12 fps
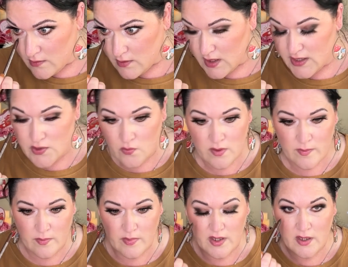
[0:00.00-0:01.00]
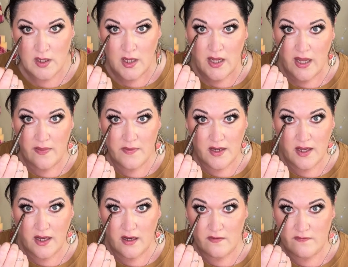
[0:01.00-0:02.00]
I don't remember. And then I
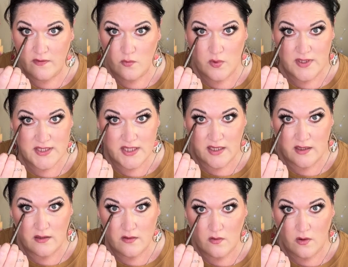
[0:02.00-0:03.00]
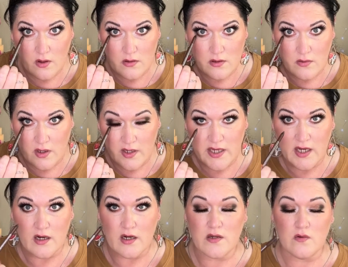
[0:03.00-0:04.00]
have Whiskey all along here.
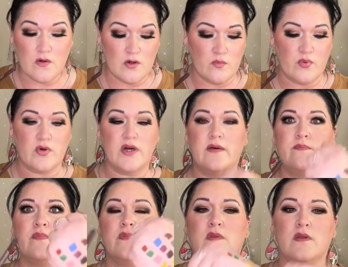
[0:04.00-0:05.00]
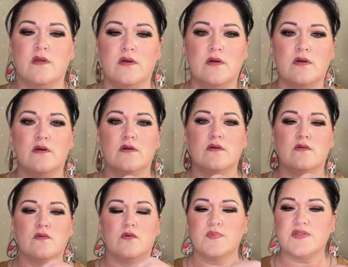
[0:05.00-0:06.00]
And oh boy.
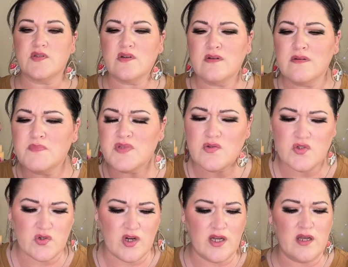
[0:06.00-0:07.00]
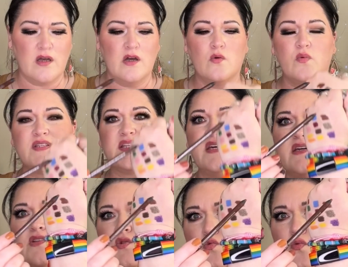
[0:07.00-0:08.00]
Oops, I'm so sorry. Whiskey
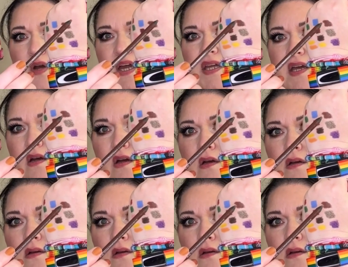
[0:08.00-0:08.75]
is right here.